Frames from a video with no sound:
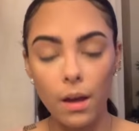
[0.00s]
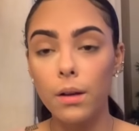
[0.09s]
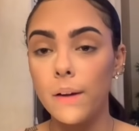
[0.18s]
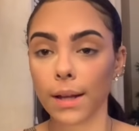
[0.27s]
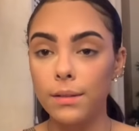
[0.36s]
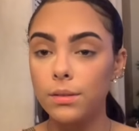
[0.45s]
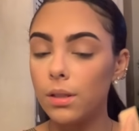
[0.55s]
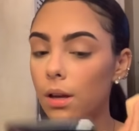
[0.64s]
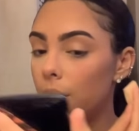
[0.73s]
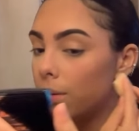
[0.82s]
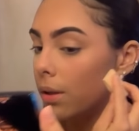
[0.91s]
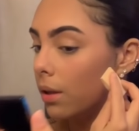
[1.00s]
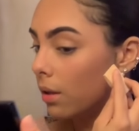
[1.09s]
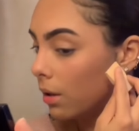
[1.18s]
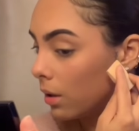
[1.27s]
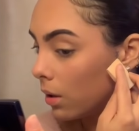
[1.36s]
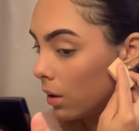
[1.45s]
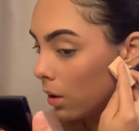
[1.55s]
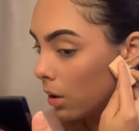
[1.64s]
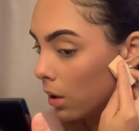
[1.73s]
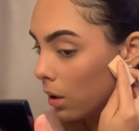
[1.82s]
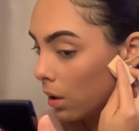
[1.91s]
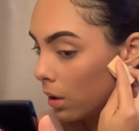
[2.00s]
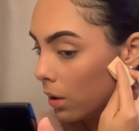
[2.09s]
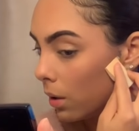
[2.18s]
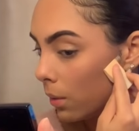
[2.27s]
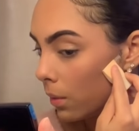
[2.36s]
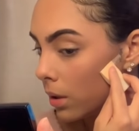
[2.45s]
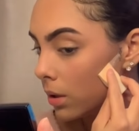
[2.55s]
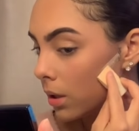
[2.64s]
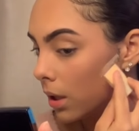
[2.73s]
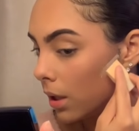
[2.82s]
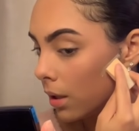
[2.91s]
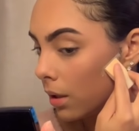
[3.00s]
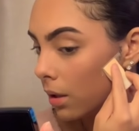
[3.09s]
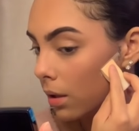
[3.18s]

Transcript: Alright, so we're just gonna